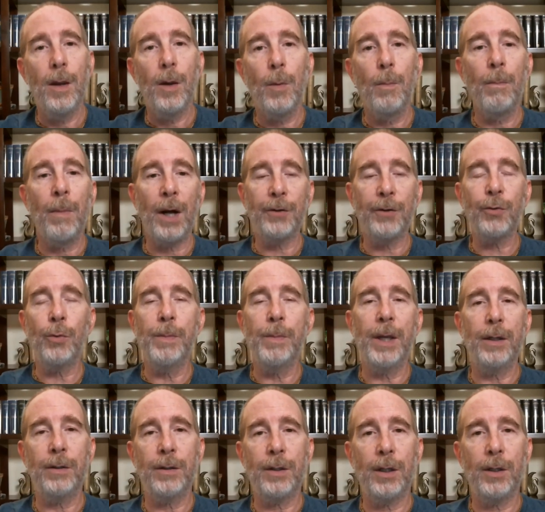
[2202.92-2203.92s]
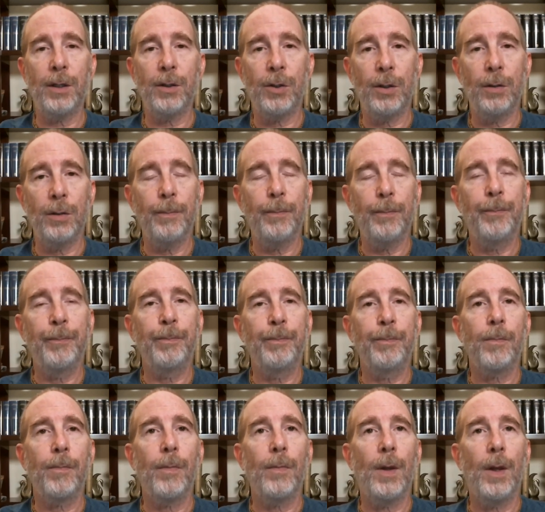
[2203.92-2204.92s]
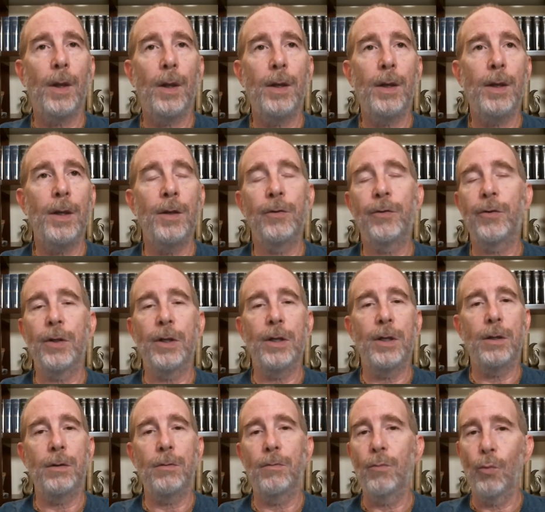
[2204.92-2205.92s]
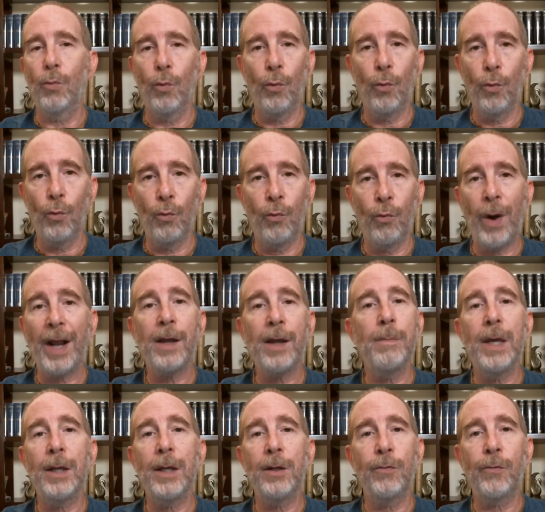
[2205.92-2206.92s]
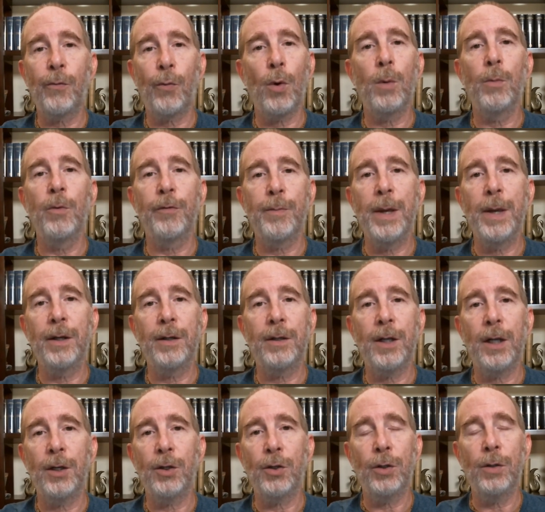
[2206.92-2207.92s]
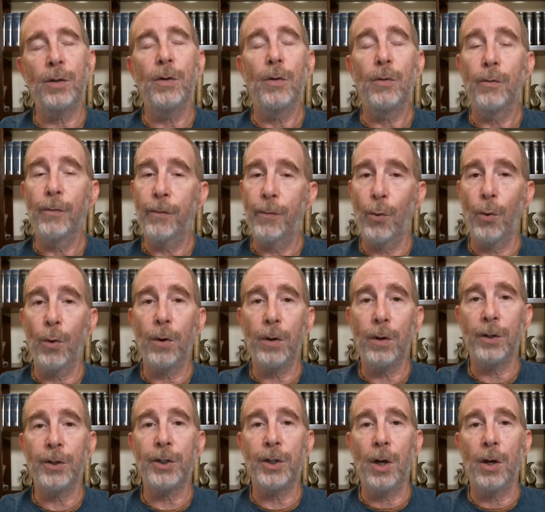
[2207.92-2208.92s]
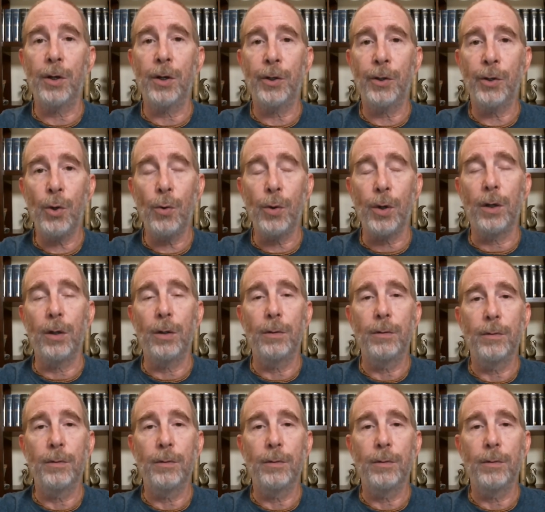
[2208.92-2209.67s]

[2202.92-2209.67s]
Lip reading: Mantra meditation is the recommended form of meditation for Ashtanga yoga.